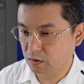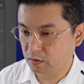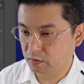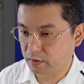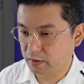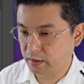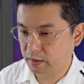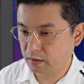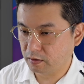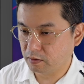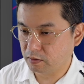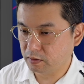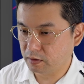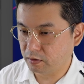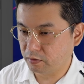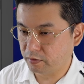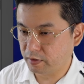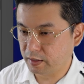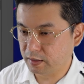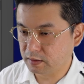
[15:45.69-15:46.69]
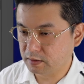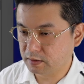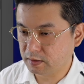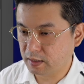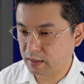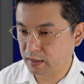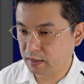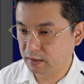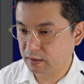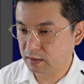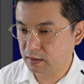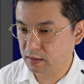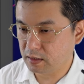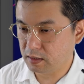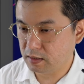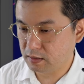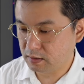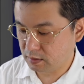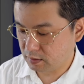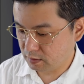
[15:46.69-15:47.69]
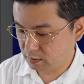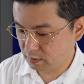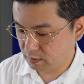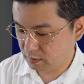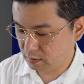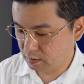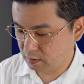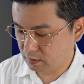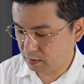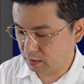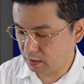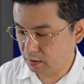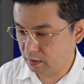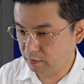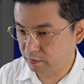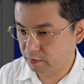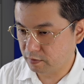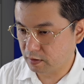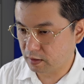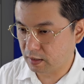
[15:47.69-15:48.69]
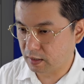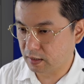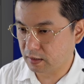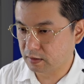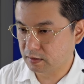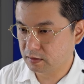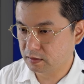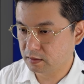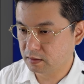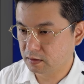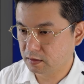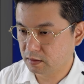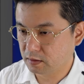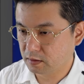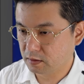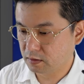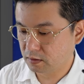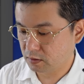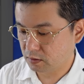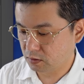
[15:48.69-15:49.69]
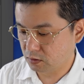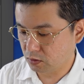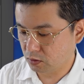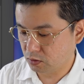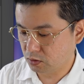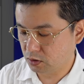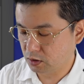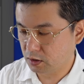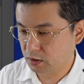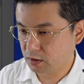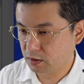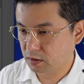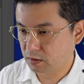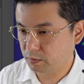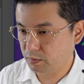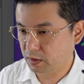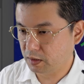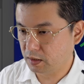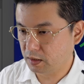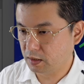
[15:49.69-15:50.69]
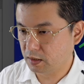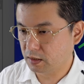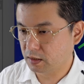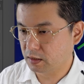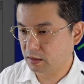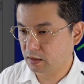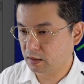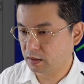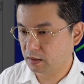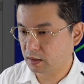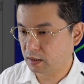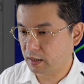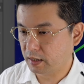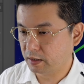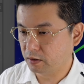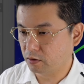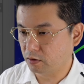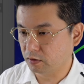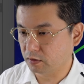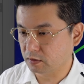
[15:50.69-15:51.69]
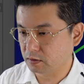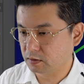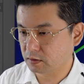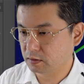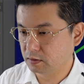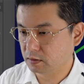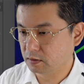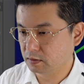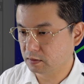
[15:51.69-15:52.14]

Alright, on the right side is div class social media icons.